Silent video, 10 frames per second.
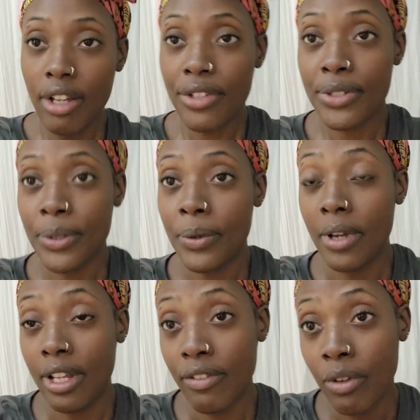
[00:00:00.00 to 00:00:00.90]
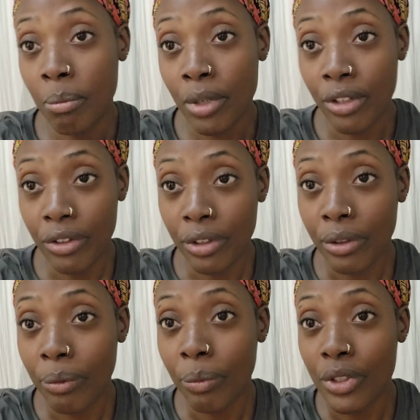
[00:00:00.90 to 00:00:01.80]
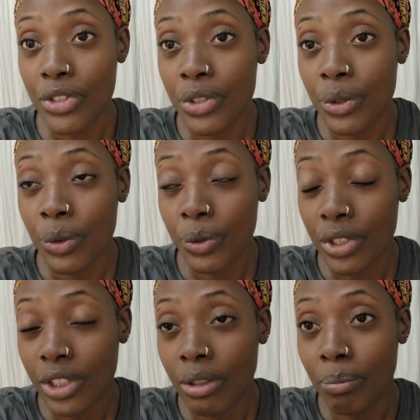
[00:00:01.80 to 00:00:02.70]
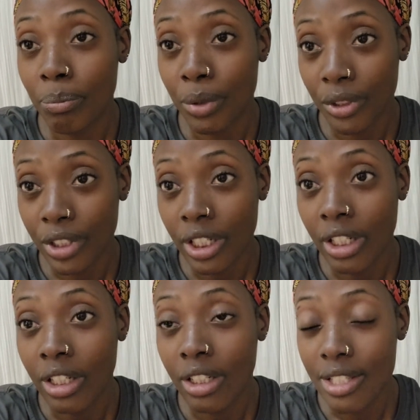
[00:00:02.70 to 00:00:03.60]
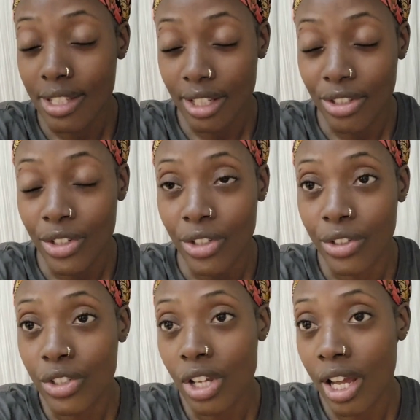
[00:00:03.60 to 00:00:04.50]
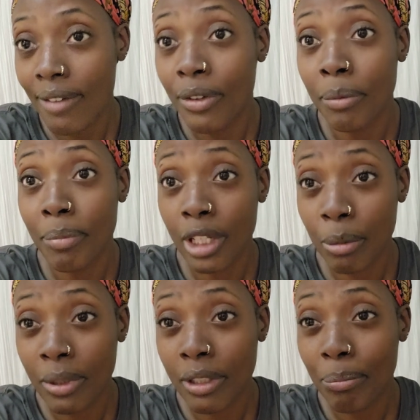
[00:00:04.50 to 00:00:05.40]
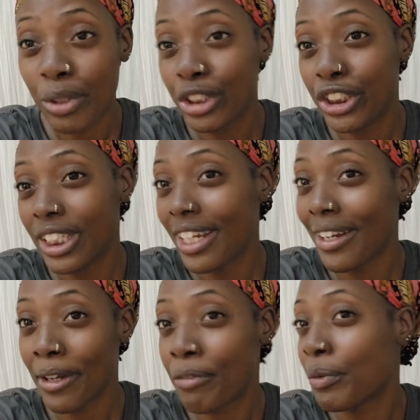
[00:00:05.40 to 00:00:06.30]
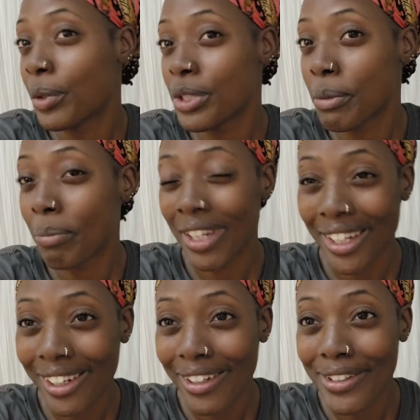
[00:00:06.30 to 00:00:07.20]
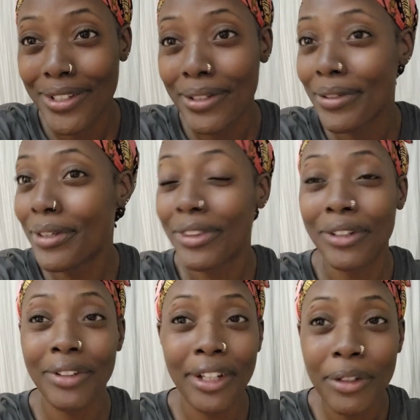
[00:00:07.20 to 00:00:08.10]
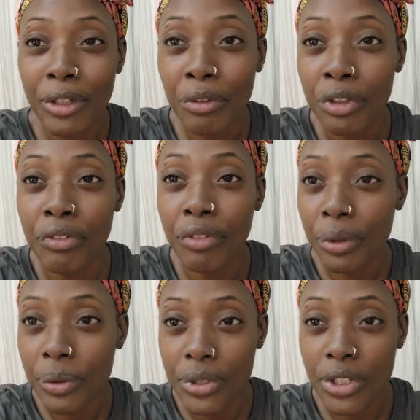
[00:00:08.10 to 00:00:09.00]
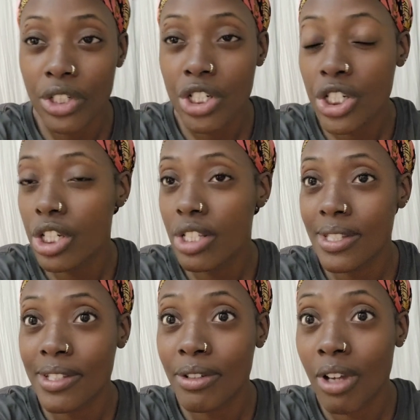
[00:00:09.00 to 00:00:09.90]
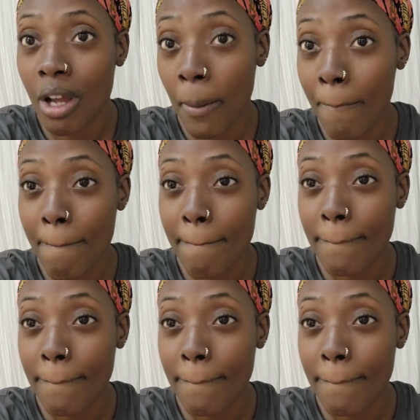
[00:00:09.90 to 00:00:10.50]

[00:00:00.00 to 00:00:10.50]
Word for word: So if a mother wants to go to the birthing center to have her baby, but she cannot afford to pay, they're not gonna refuse her. She could still come.